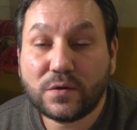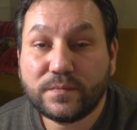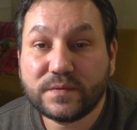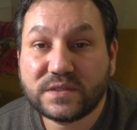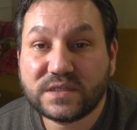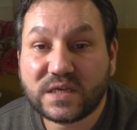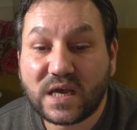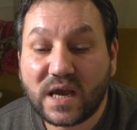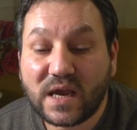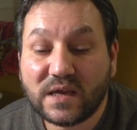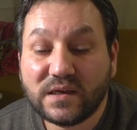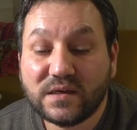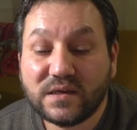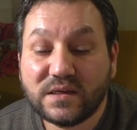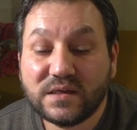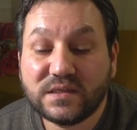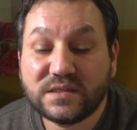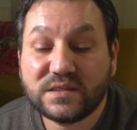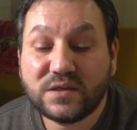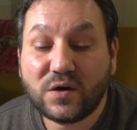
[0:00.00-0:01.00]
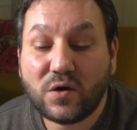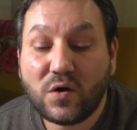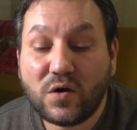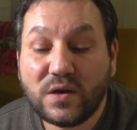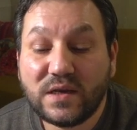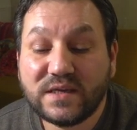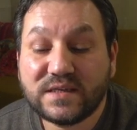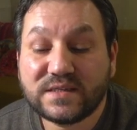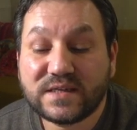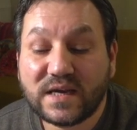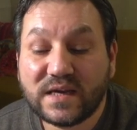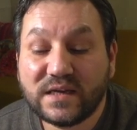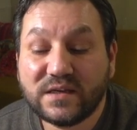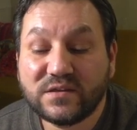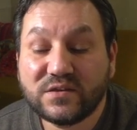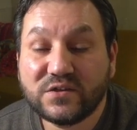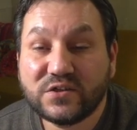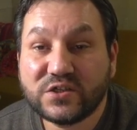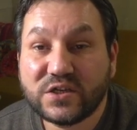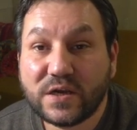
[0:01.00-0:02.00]
sign is the only sign in
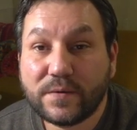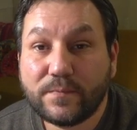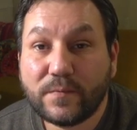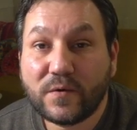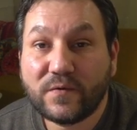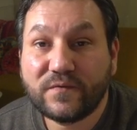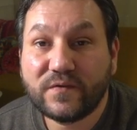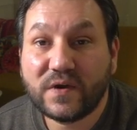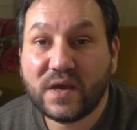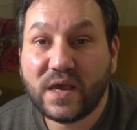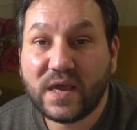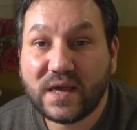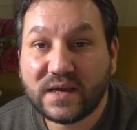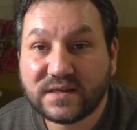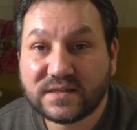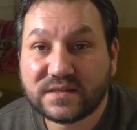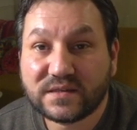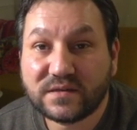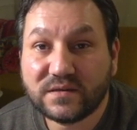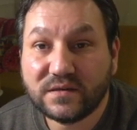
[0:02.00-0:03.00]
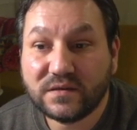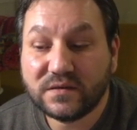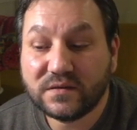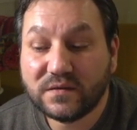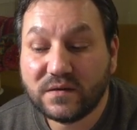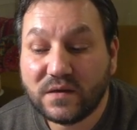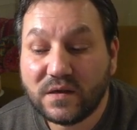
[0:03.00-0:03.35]
the shape of a hexagon.